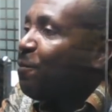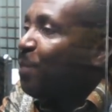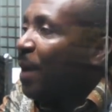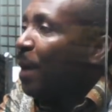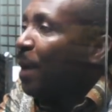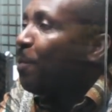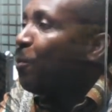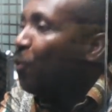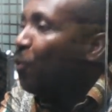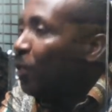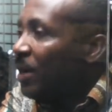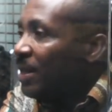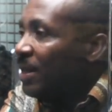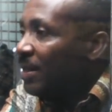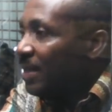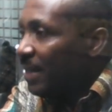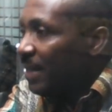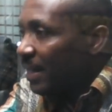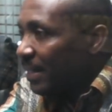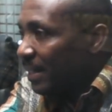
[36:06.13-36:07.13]
per polling
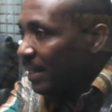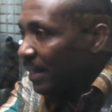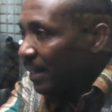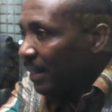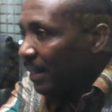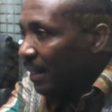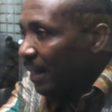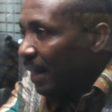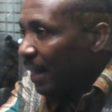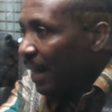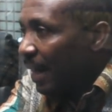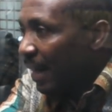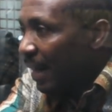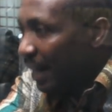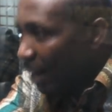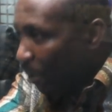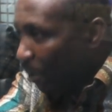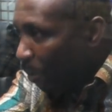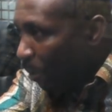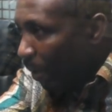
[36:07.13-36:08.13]
station
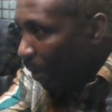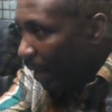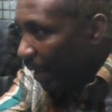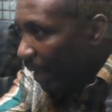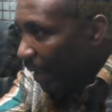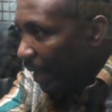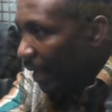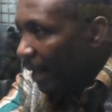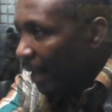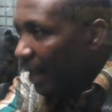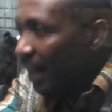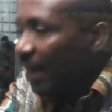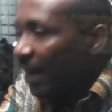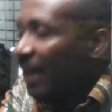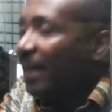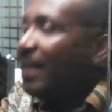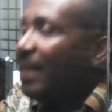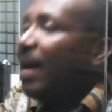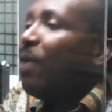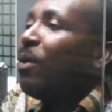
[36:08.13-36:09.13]
and a coin.
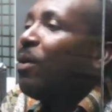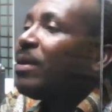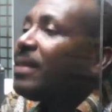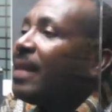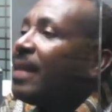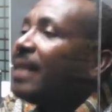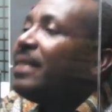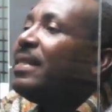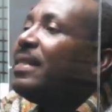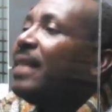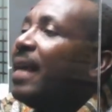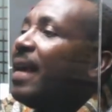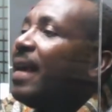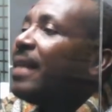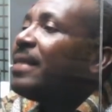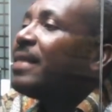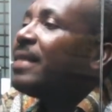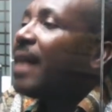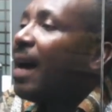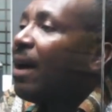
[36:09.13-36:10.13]
Near what
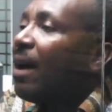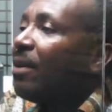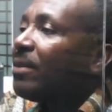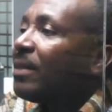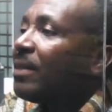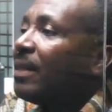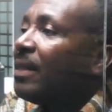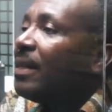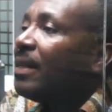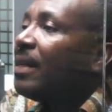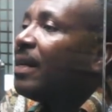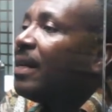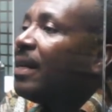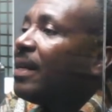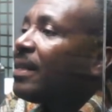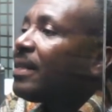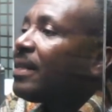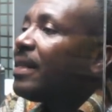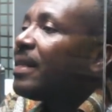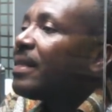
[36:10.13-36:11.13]

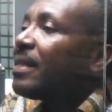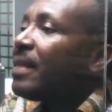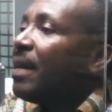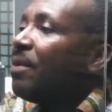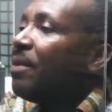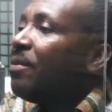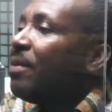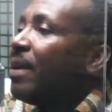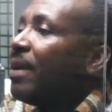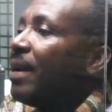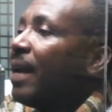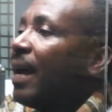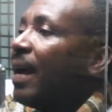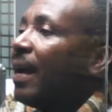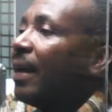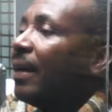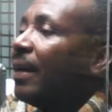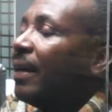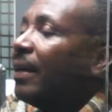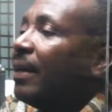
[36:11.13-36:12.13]

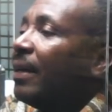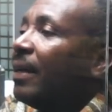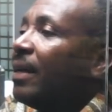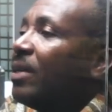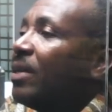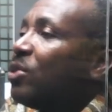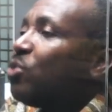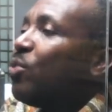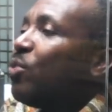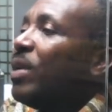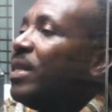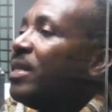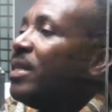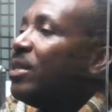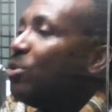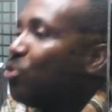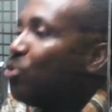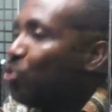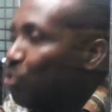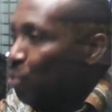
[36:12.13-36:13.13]

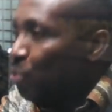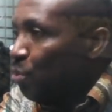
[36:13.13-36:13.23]
38,622.